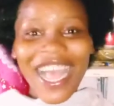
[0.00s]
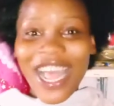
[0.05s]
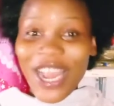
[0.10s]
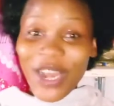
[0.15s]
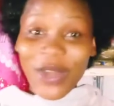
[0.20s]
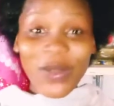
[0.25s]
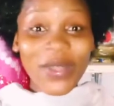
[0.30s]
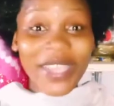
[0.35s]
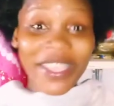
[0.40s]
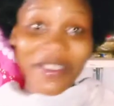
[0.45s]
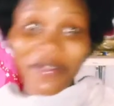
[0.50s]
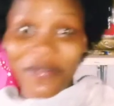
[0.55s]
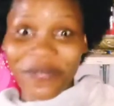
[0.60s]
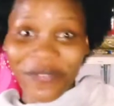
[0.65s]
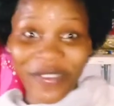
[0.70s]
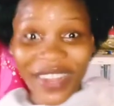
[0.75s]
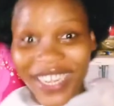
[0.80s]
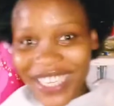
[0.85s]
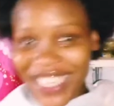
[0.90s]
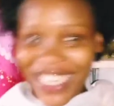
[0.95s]
Looking
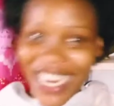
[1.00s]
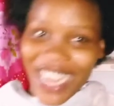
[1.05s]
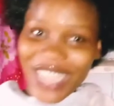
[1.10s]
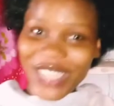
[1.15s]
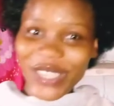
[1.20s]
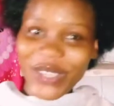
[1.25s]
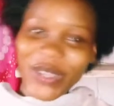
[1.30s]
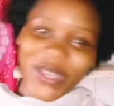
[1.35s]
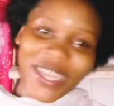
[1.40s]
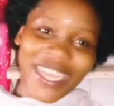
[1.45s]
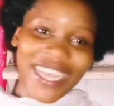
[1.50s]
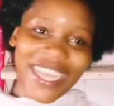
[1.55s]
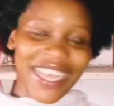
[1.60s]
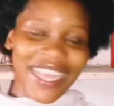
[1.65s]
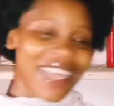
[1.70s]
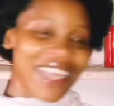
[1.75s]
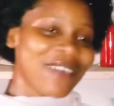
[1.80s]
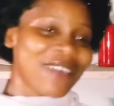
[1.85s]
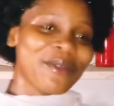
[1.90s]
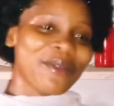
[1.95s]
fresh and
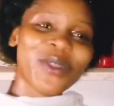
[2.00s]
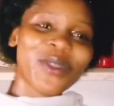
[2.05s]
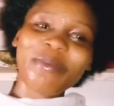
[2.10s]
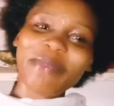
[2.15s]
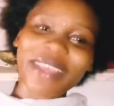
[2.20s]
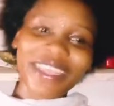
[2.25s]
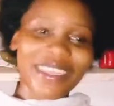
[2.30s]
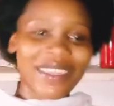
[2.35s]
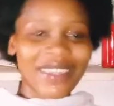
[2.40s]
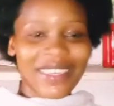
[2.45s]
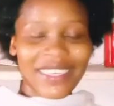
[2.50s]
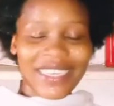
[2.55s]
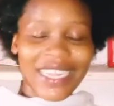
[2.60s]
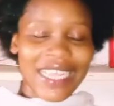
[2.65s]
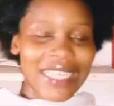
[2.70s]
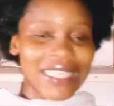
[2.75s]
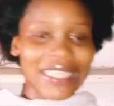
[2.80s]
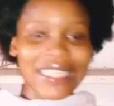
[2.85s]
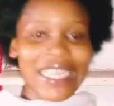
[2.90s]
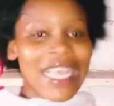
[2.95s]
younger. Oh my
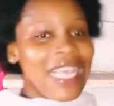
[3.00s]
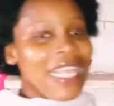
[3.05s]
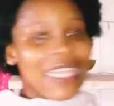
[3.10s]
goodness.